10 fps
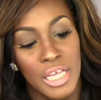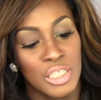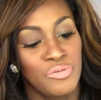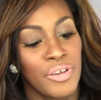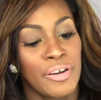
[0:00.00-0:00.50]

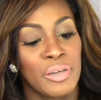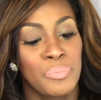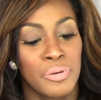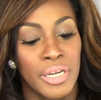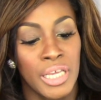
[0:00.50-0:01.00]
It's very
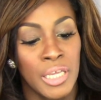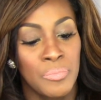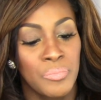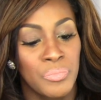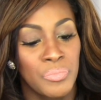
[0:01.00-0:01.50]

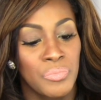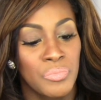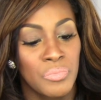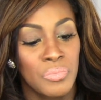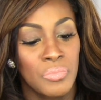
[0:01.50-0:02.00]
pretty.
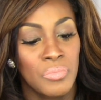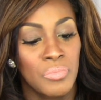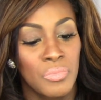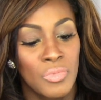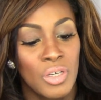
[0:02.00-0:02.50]

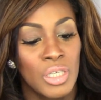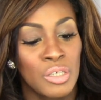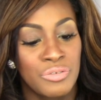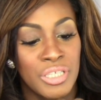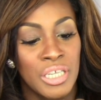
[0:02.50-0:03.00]

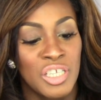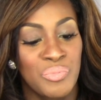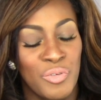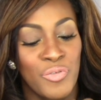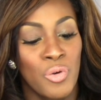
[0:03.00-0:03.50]
You've seen this
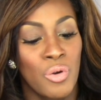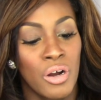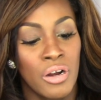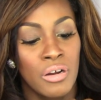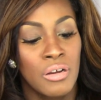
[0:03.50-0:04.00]

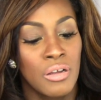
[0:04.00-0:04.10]
before.